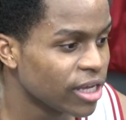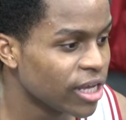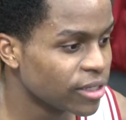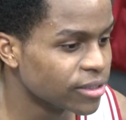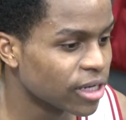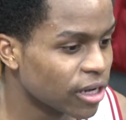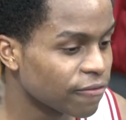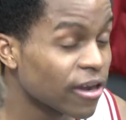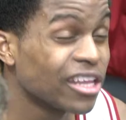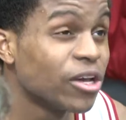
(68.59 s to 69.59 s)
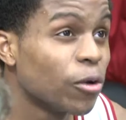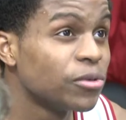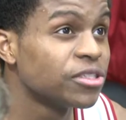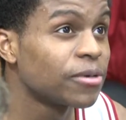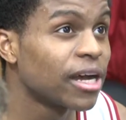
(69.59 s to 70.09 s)
he can find the
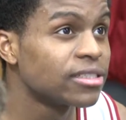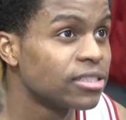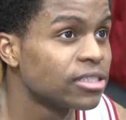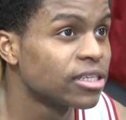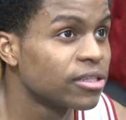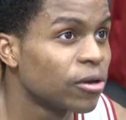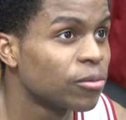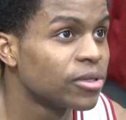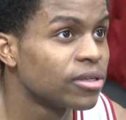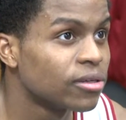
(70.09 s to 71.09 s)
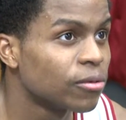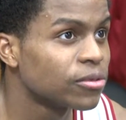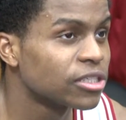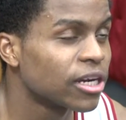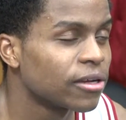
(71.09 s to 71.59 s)
open spots and just get the
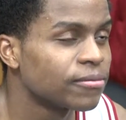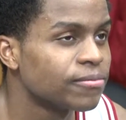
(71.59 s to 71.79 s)
open shot.